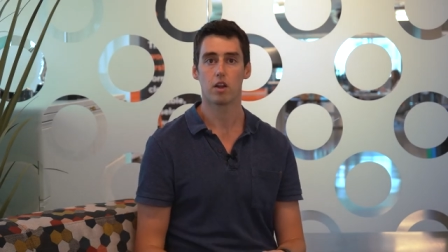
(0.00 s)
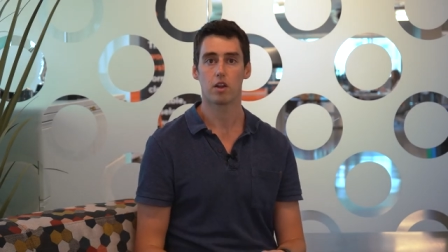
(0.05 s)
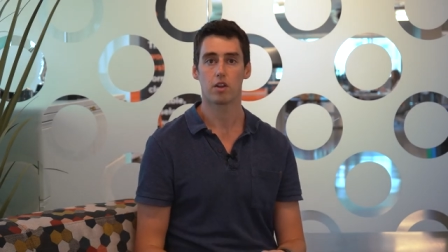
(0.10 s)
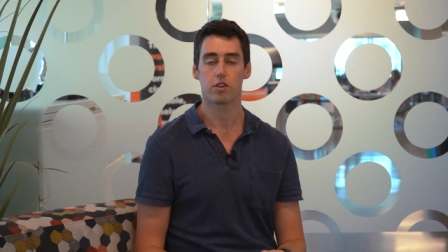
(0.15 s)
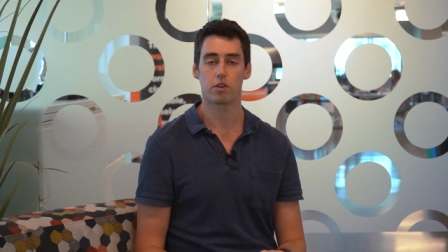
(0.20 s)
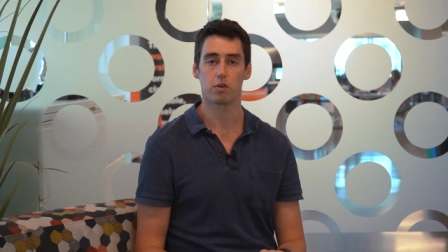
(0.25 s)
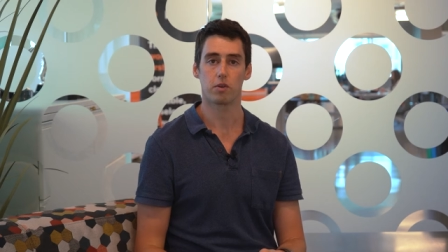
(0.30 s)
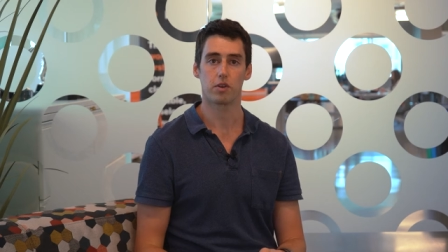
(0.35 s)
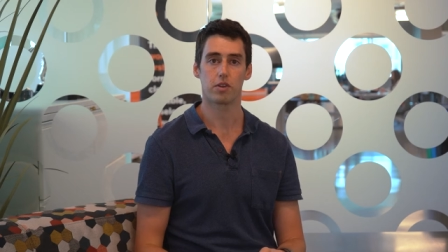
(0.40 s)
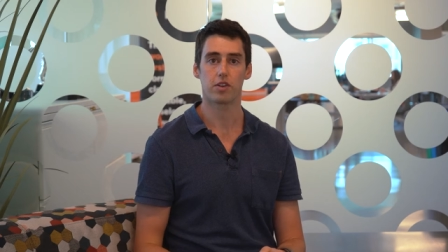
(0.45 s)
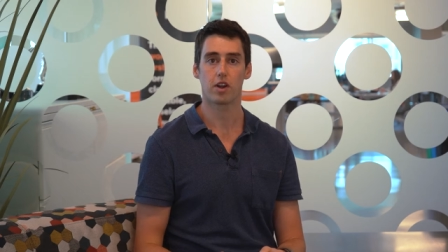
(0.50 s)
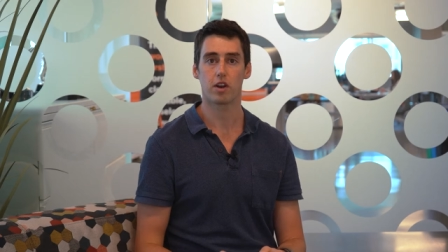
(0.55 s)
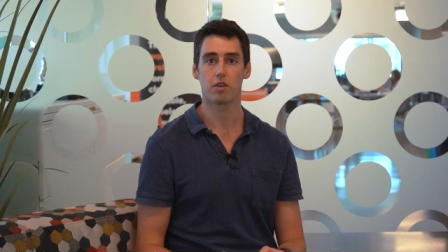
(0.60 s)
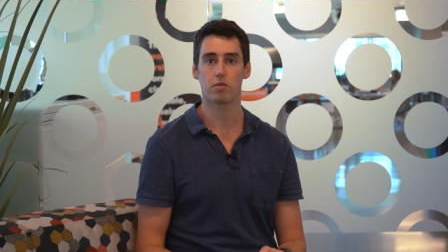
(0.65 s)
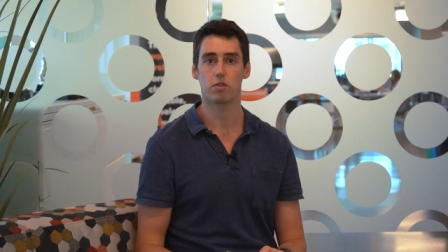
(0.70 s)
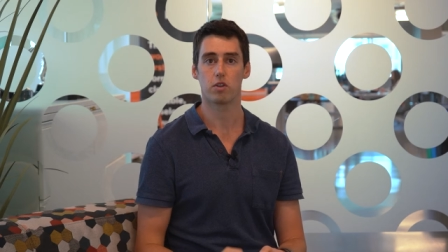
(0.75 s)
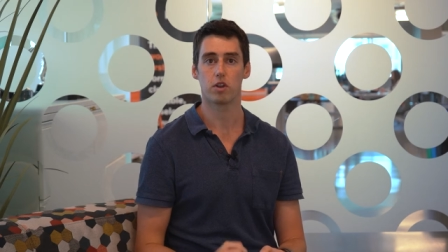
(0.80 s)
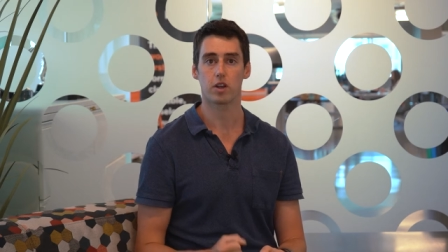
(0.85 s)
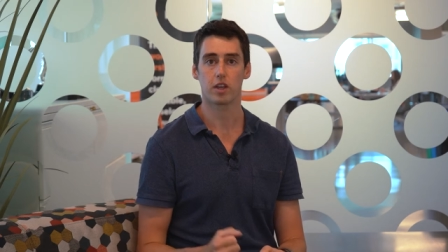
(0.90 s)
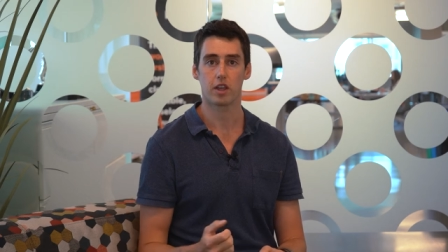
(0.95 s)
So instead
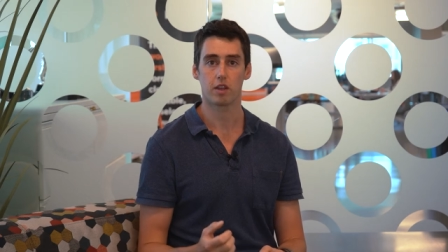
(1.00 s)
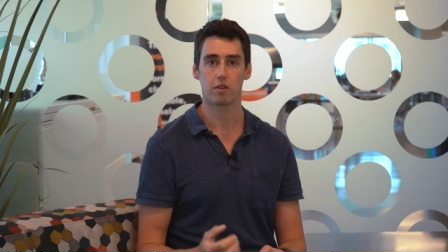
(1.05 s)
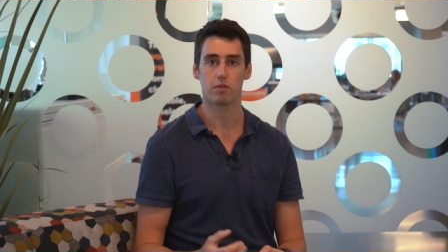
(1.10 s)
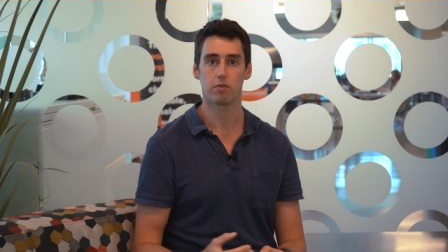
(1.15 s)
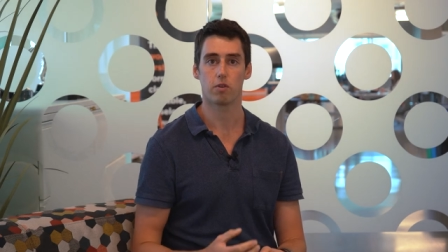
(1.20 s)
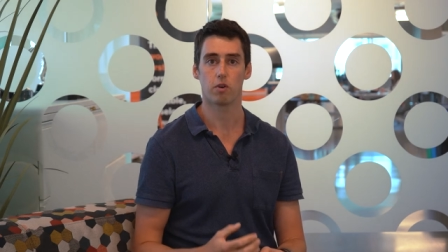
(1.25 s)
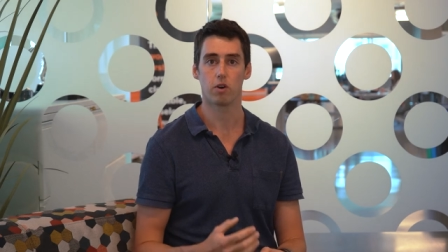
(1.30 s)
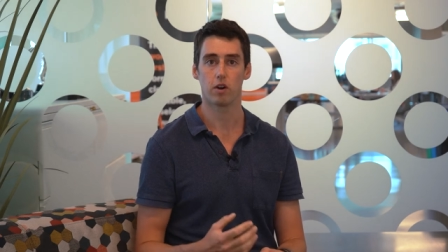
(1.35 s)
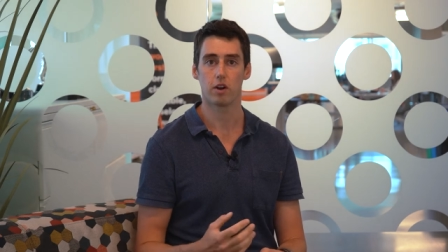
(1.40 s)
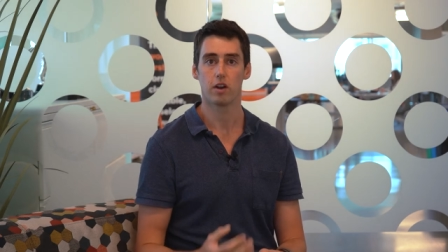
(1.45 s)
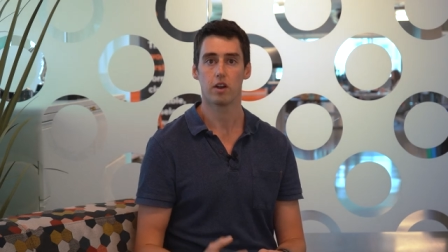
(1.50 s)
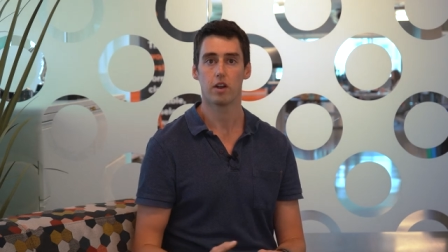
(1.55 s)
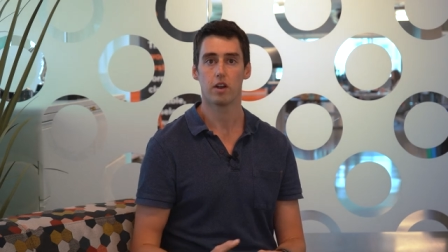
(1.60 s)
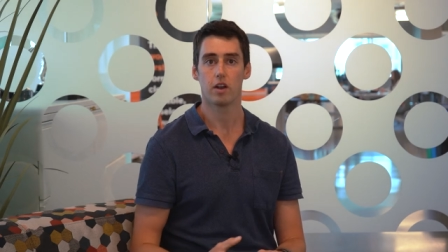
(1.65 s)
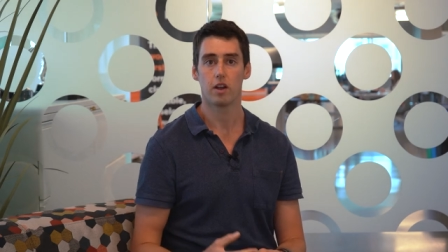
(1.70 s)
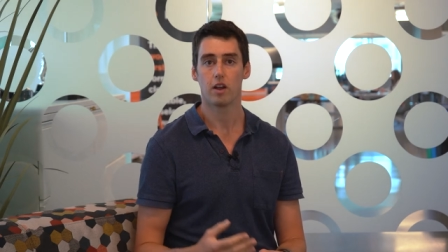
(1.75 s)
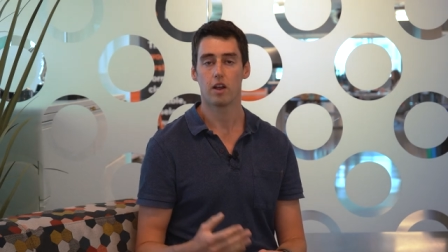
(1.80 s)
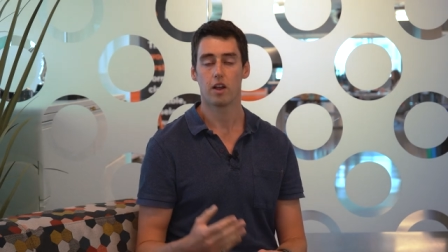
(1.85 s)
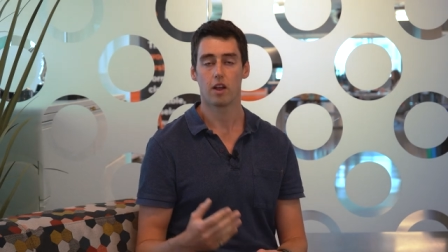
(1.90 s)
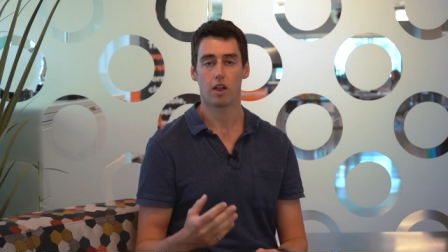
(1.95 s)
of looking for
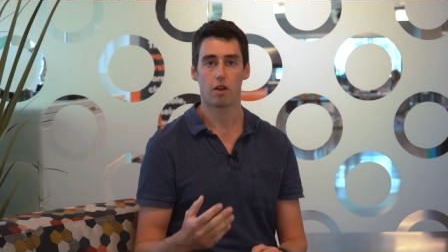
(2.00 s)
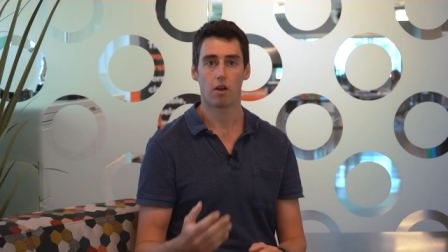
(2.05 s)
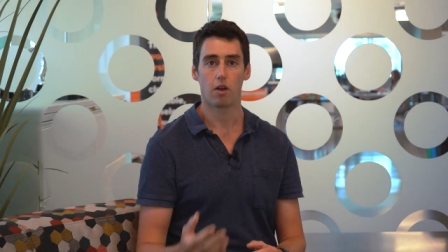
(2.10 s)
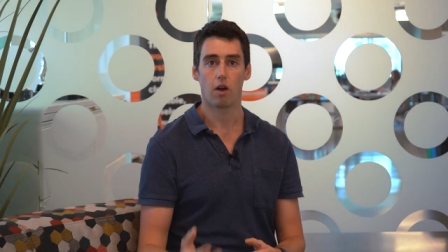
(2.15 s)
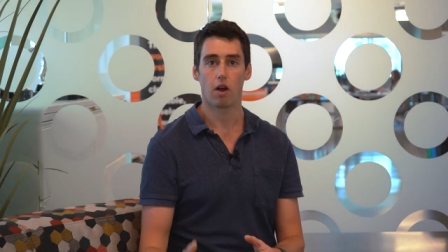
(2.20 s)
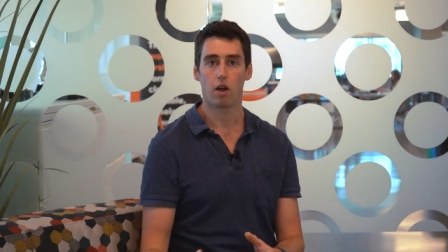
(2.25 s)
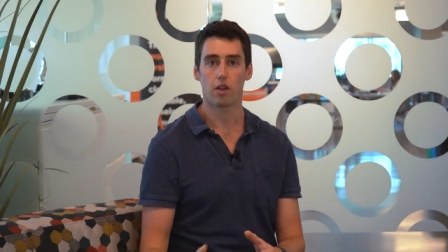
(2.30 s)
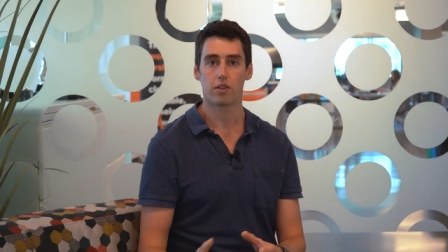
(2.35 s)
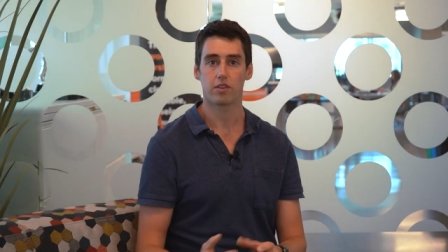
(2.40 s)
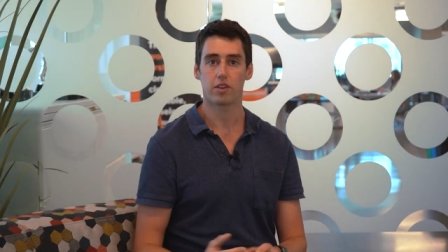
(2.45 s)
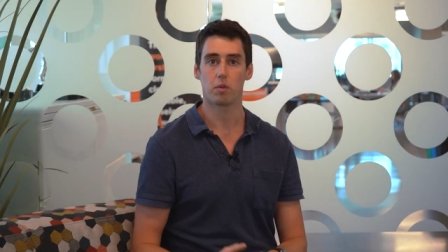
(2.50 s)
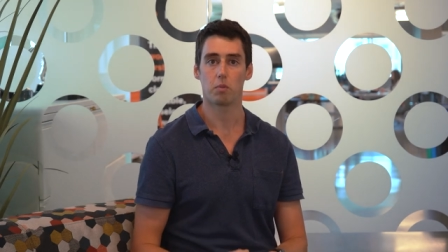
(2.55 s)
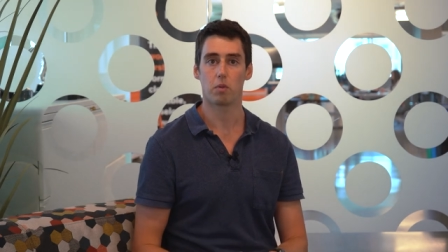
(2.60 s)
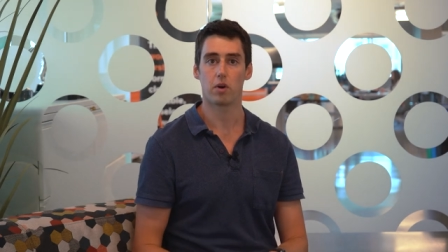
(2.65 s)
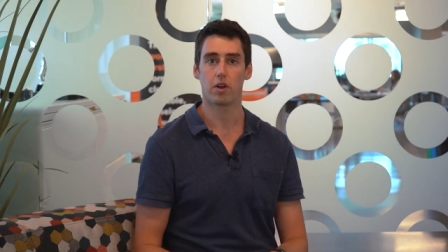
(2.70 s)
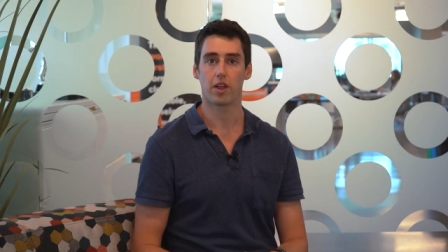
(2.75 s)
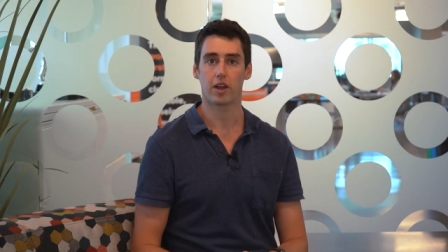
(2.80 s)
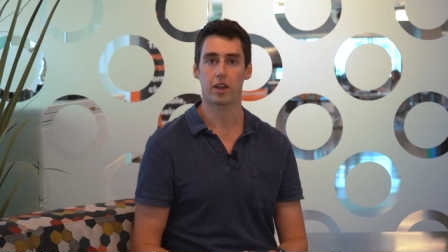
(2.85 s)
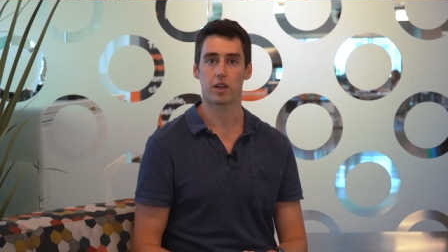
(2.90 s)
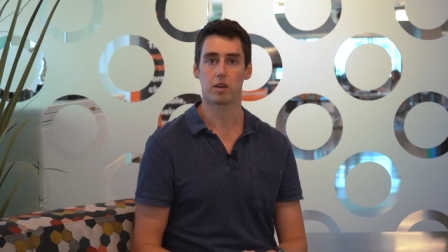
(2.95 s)

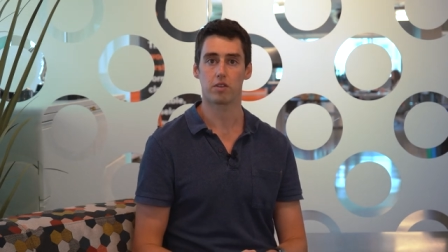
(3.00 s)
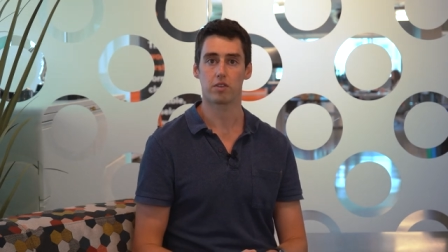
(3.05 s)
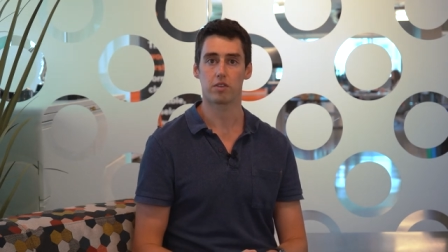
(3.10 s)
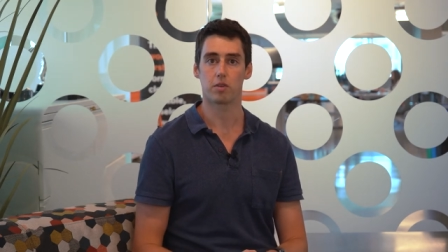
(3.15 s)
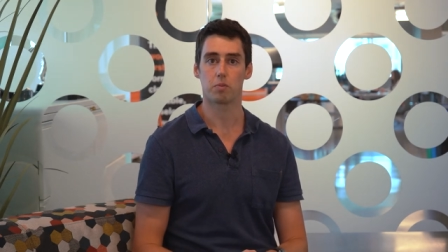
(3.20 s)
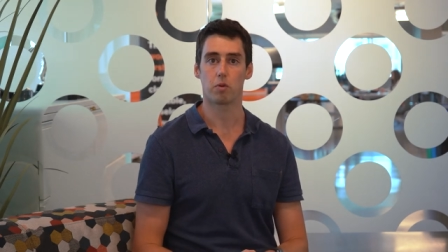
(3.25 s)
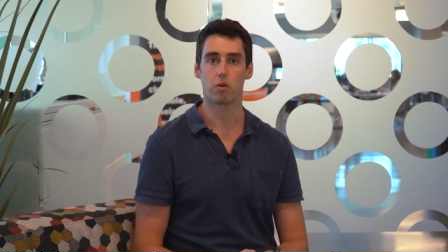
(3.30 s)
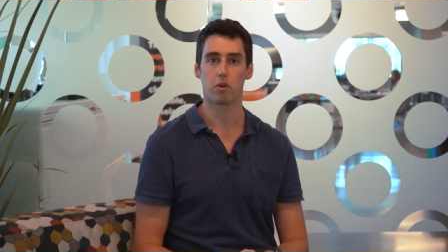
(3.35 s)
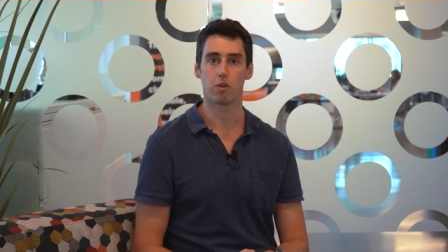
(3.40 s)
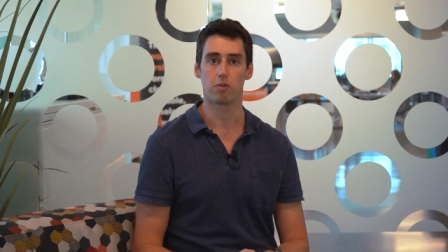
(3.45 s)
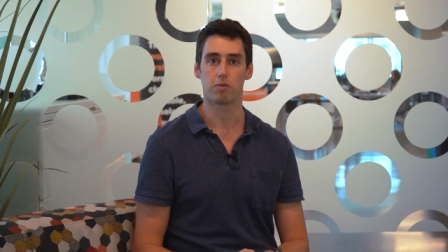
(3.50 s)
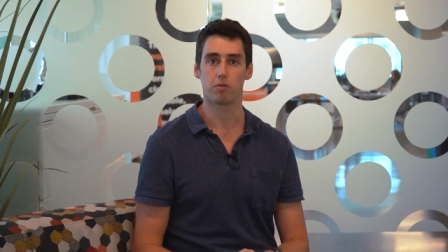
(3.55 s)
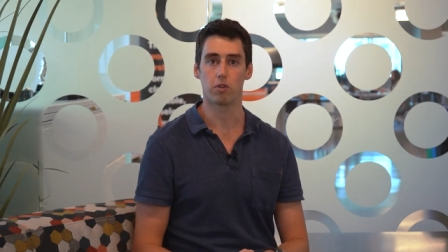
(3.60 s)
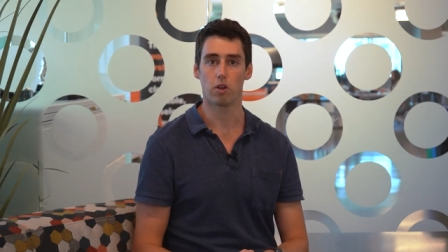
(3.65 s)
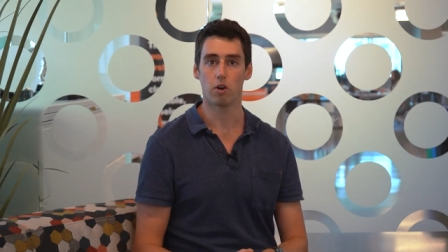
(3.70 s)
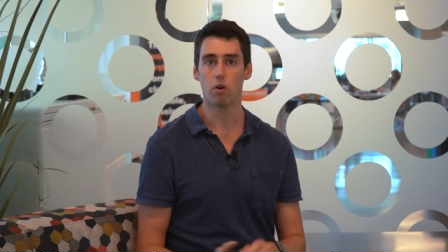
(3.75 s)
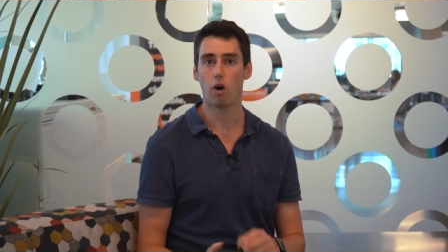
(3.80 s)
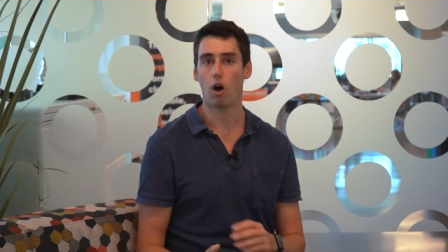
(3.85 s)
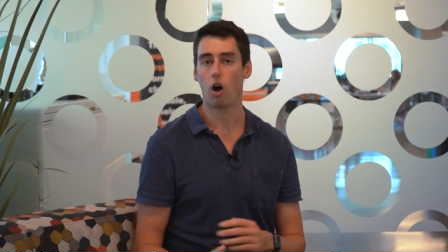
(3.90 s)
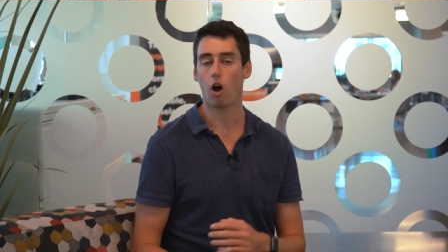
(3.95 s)
somewhere that can support flow,